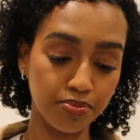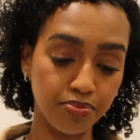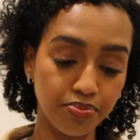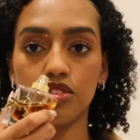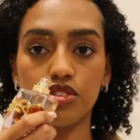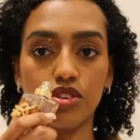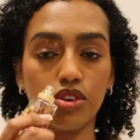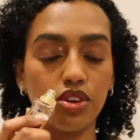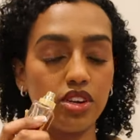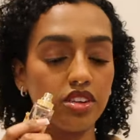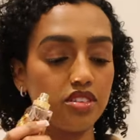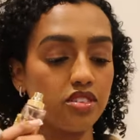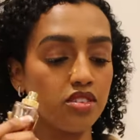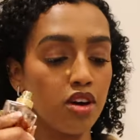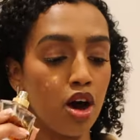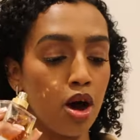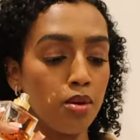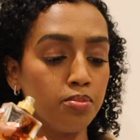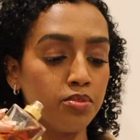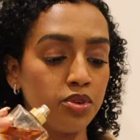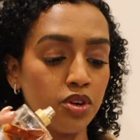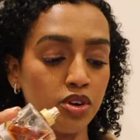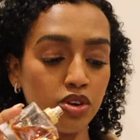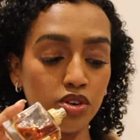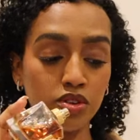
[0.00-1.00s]
So the
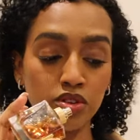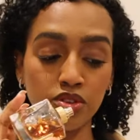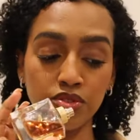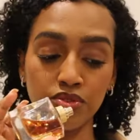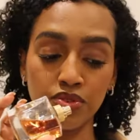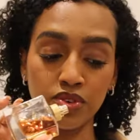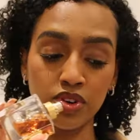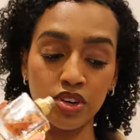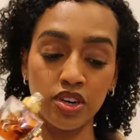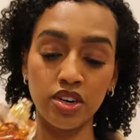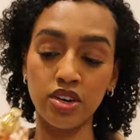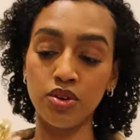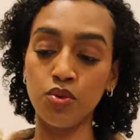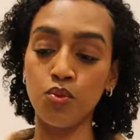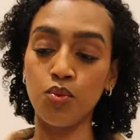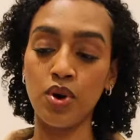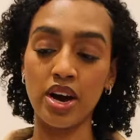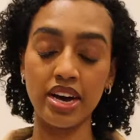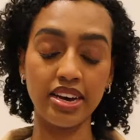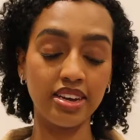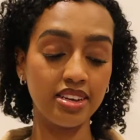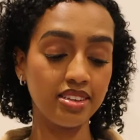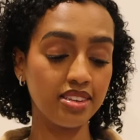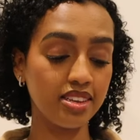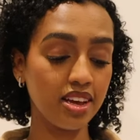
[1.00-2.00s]
top notes for
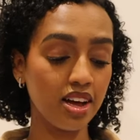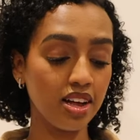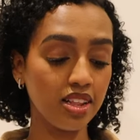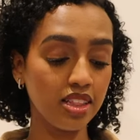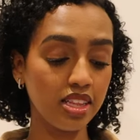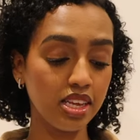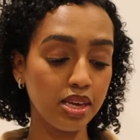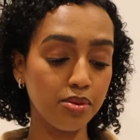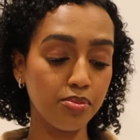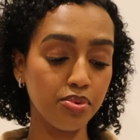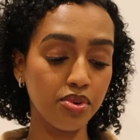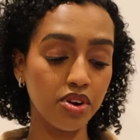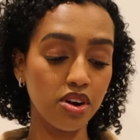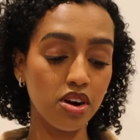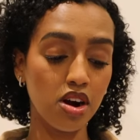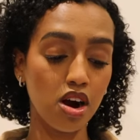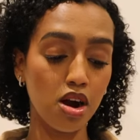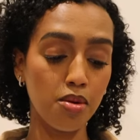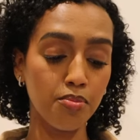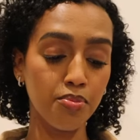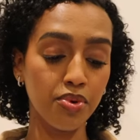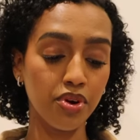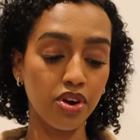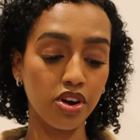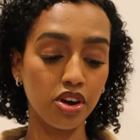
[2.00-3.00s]
YSL Libre
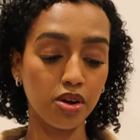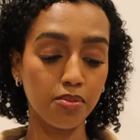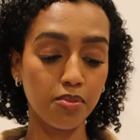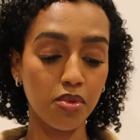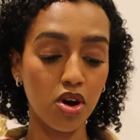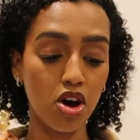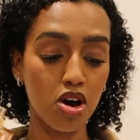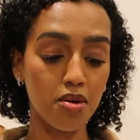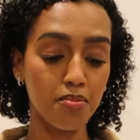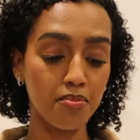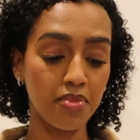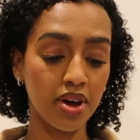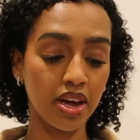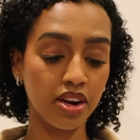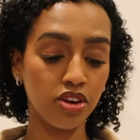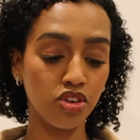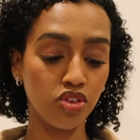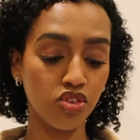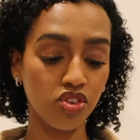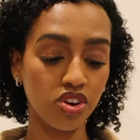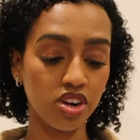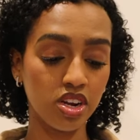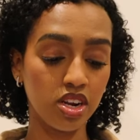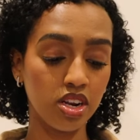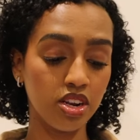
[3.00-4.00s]
are bergamot,
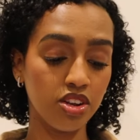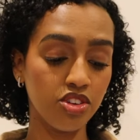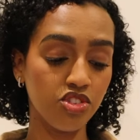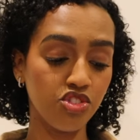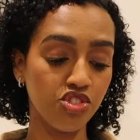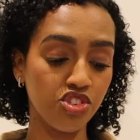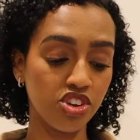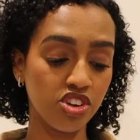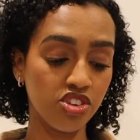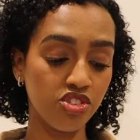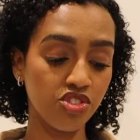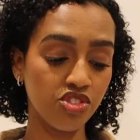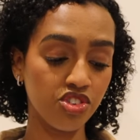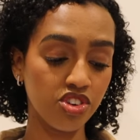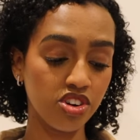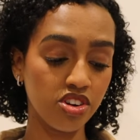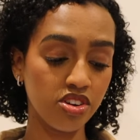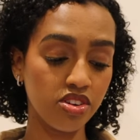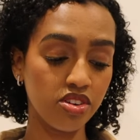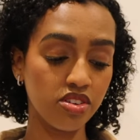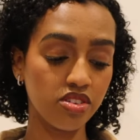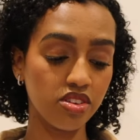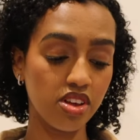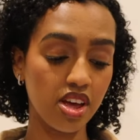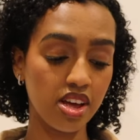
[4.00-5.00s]
mandarin,
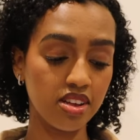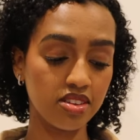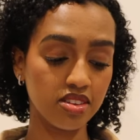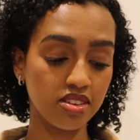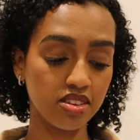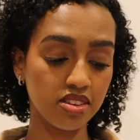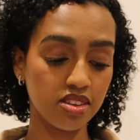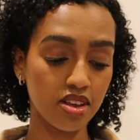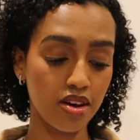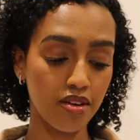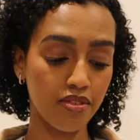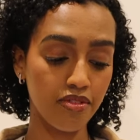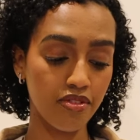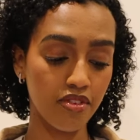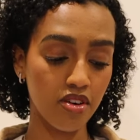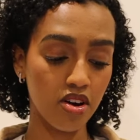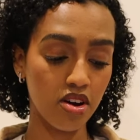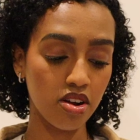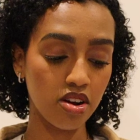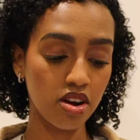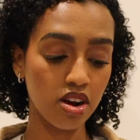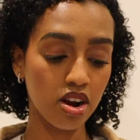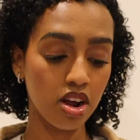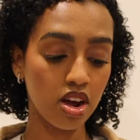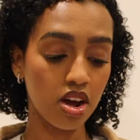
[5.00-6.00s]
ginger, and
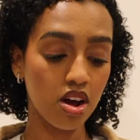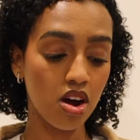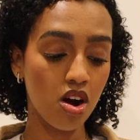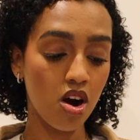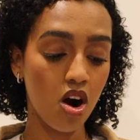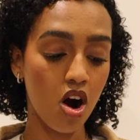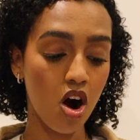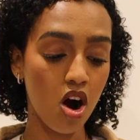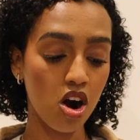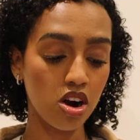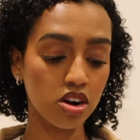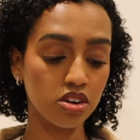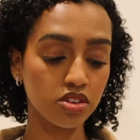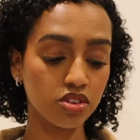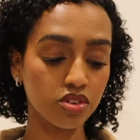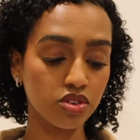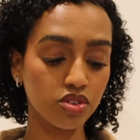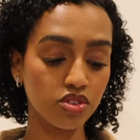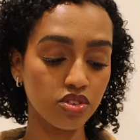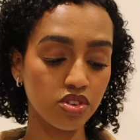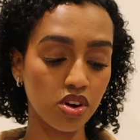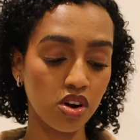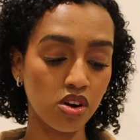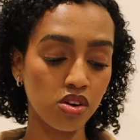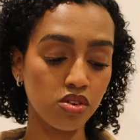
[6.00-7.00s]
saffron. Heart
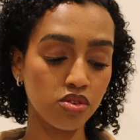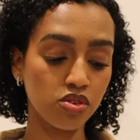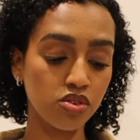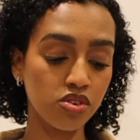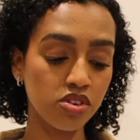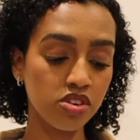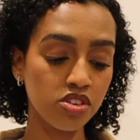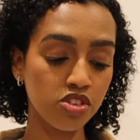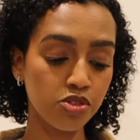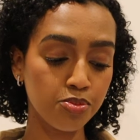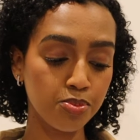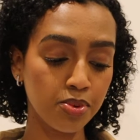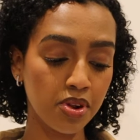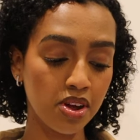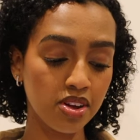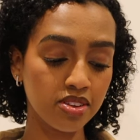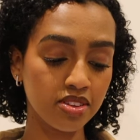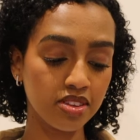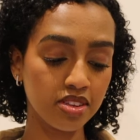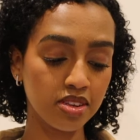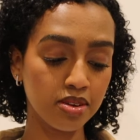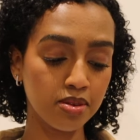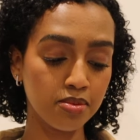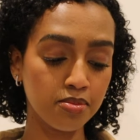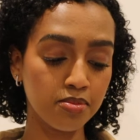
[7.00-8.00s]
notes are orange
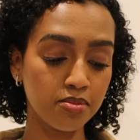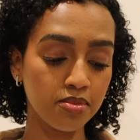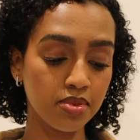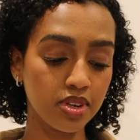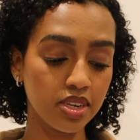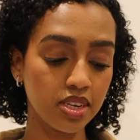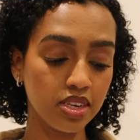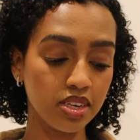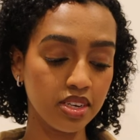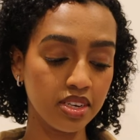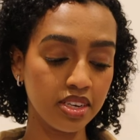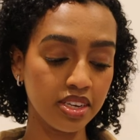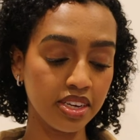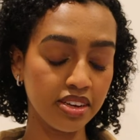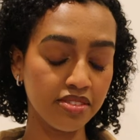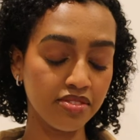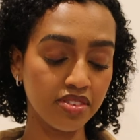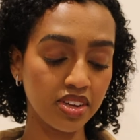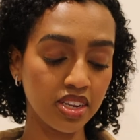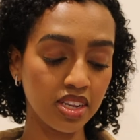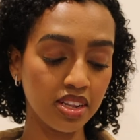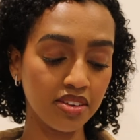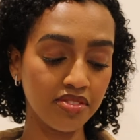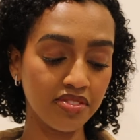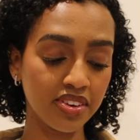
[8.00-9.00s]
blossom,
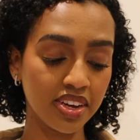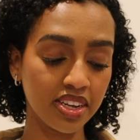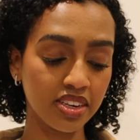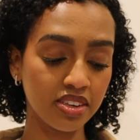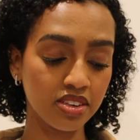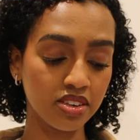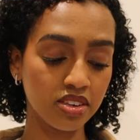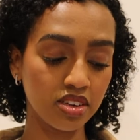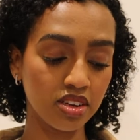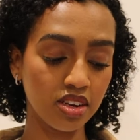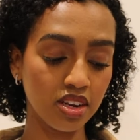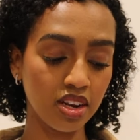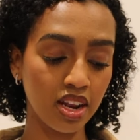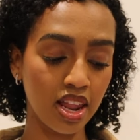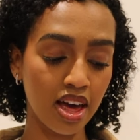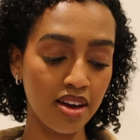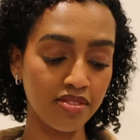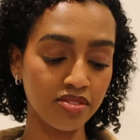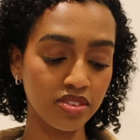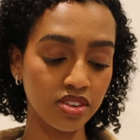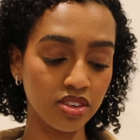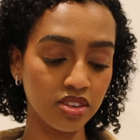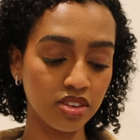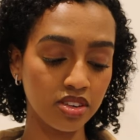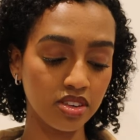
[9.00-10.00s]
Diva
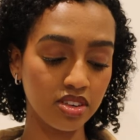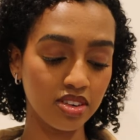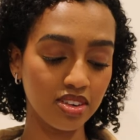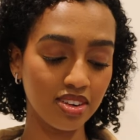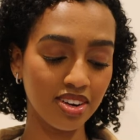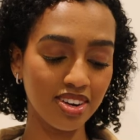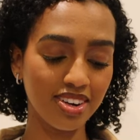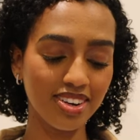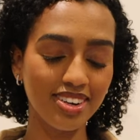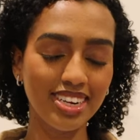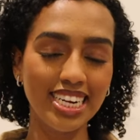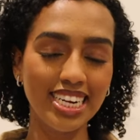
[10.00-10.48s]
Lavender,